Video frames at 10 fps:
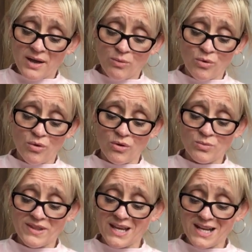wall
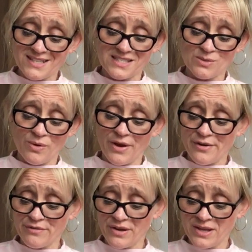when their lessons were
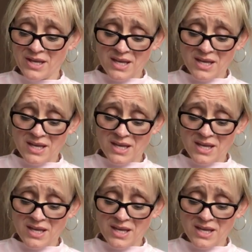over